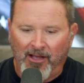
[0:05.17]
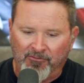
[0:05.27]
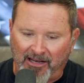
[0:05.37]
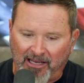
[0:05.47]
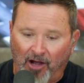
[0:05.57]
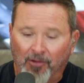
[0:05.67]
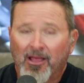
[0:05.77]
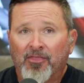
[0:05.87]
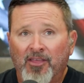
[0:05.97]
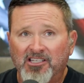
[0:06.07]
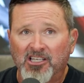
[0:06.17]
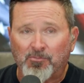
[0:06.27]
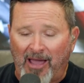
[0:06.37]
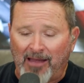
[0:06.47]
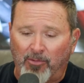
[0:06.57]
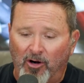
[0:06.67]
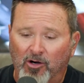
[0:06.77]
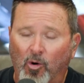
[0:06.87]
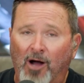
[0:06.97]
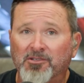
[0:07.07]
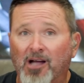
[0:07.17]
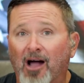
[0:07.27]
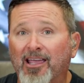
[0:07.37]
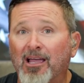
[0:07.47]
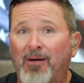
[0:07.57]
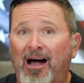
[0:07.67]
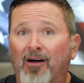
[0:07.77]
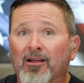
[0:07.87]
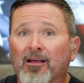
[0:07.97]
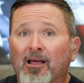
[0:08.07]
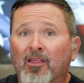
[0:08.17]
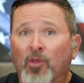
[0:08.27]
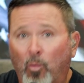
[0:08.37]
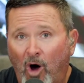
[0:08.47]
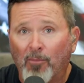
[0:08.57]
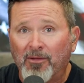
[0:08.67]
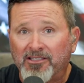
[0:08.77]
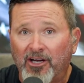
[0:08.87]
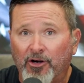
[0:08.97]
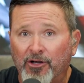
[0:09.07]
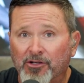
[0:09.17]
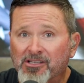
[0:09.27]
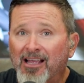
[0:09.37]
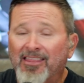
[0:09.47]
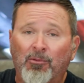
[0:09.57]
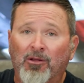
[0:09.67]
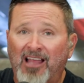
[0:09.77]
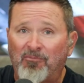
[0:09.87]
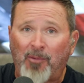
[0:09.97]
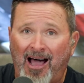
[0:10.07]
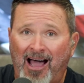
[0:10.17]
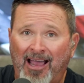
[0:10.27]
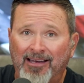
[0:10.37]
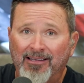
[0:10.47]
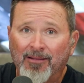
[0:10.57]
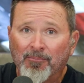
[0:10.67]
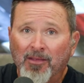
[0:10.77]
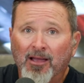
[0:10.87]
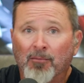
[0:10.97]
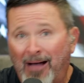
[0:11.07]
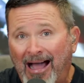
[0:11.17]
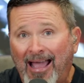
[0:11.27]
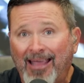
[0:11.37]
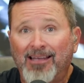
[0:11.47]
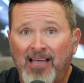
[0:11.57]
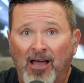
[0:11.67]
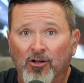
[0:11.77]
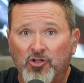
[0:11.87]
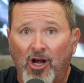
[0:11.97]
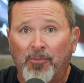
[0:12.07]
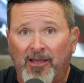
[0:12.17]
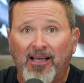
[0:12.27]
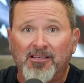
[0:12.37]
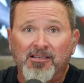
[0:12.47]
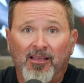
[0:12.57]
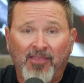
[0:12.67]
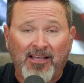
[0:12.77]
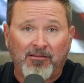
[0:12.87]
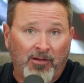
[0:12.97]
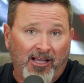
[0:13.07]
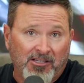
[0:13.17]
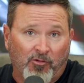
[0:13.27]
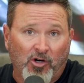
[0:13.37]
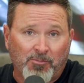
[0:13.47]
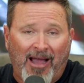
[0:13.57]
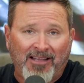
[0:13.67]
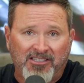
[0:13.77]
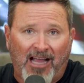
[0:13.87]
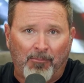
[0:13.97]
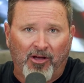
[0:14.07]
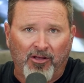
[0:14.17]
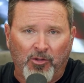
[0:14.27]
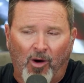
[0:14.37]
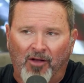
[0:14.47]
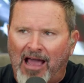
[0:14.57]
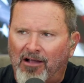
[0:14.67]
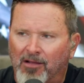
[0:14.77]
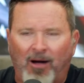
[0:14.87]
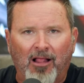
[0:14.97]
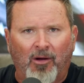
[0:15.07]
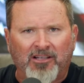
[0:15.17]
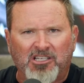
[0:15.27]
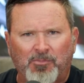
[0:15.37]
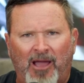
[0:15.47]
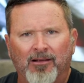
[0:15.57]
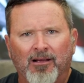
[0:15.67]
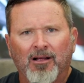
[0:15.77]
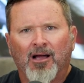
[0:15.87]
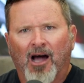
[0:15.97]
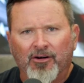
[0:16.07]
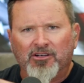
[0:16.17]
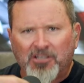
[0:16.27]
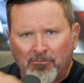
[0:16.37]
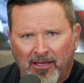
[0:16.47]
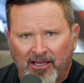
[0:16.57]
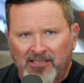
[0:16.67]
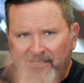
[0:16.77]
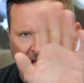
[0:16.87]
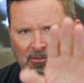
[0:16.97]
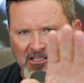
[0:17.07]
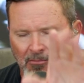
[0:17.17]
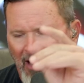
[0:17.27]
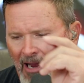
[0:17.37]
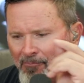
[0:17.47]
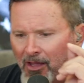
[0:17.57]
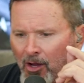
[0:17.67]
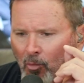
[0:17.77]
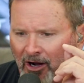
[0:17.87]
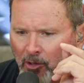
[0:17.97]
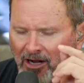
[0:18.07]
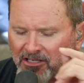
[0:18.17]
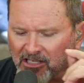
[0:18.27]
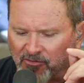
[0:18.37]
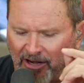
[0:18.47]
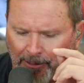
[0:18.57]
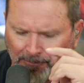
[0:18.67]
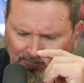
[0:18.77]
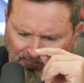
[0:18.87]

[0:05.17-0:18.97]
a video. This is Ben Bergquam talking about the wall materials that were left behind by Donald Trump because they because of course Biden stopped building the wall. Now Kamala wants to spend hundreds of millions. Keep this in mind while you're watching this video.